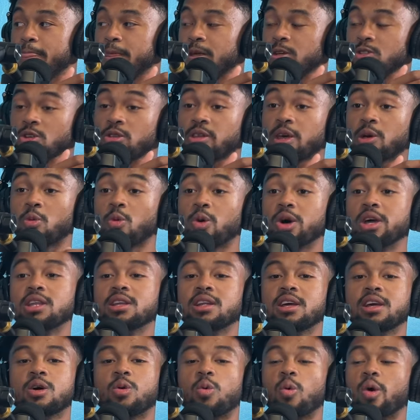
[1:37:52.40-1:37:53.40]
So like what
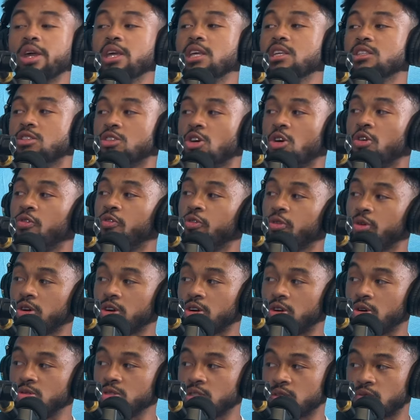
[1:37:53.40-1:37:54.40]
what he's known for
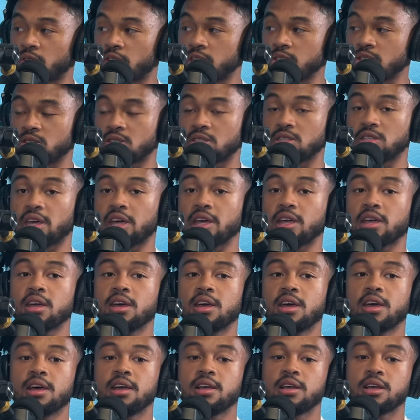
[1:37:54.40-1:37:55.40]
in Ghost Adventures is like
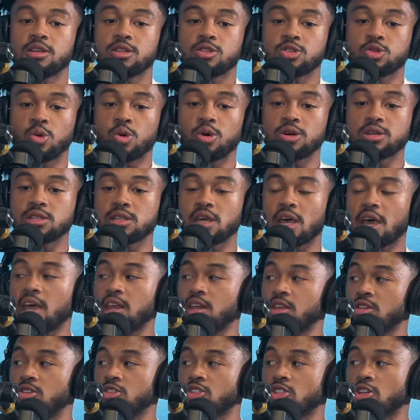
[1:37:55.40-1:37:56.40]
towards the
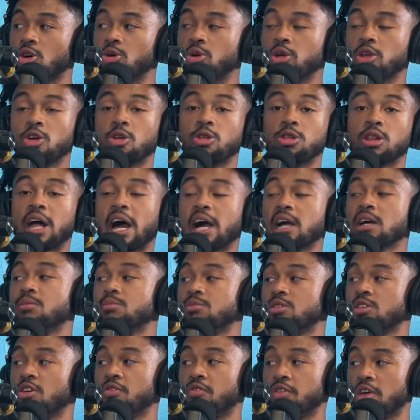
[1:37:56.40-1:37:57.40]
end of the show he'll lock
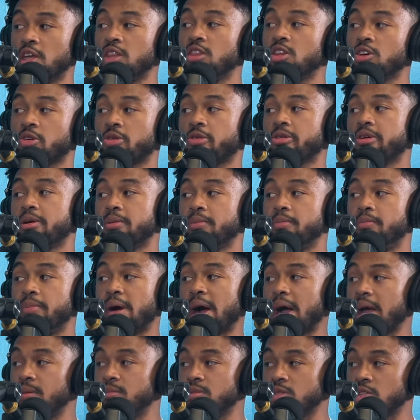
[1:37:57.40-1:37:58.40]
himself in the crib
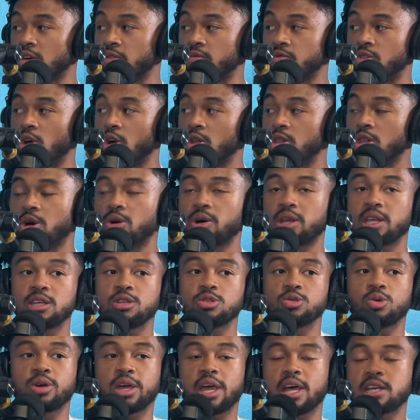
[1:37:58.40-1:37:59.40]
by himself dolo and
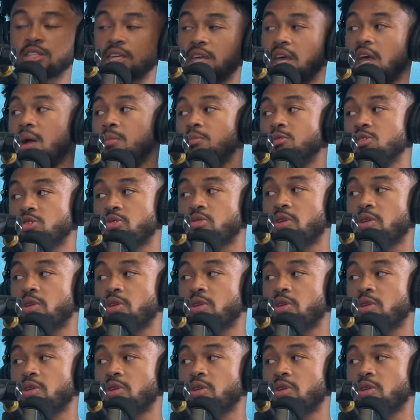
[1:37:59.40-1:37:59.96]
he's only has cameras